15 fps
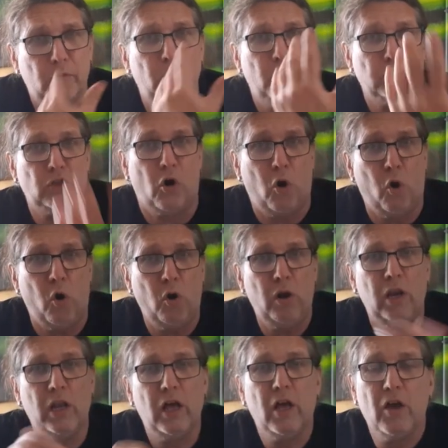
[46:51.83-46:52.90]
with
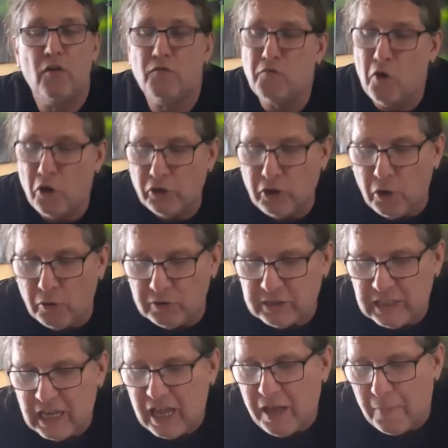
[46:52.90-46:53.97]
all
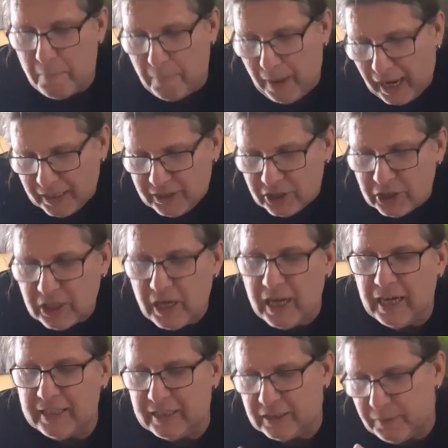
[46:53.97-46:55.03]
Virgos, but
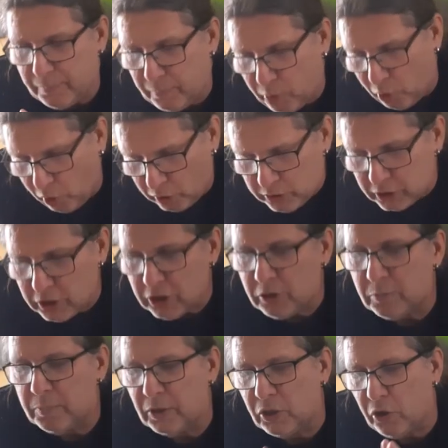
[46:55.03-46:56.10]
it is
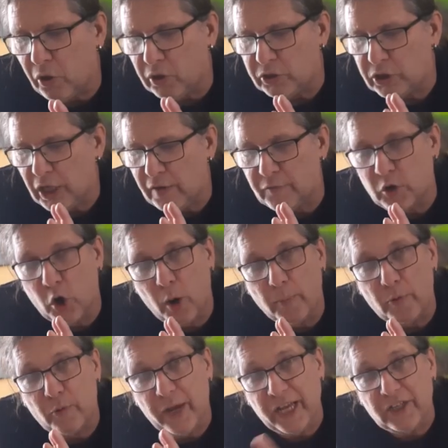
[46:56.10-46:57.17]
important because you have
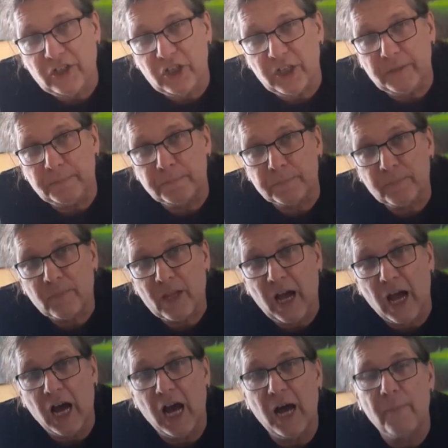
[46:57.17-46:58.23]
cooperation
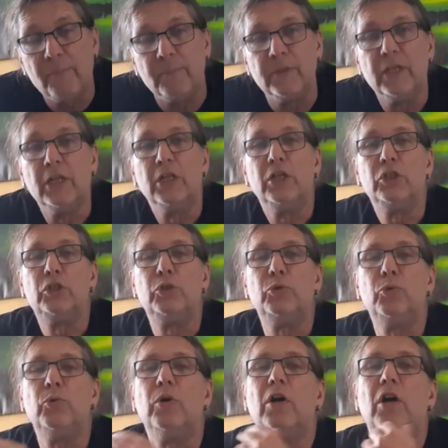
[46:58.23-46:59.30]
um,
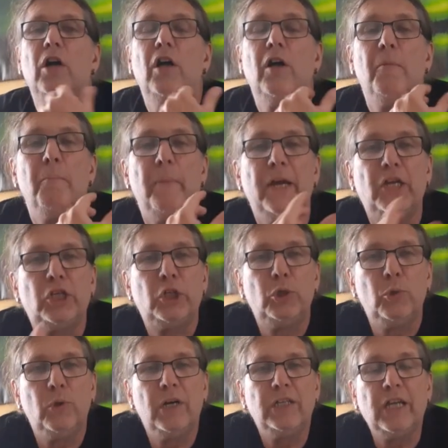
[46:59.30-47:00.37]
to make
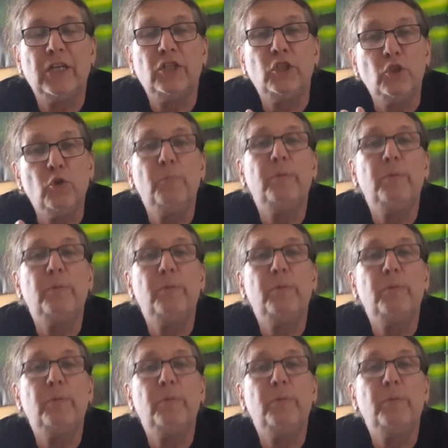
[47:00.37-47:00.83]
sure that you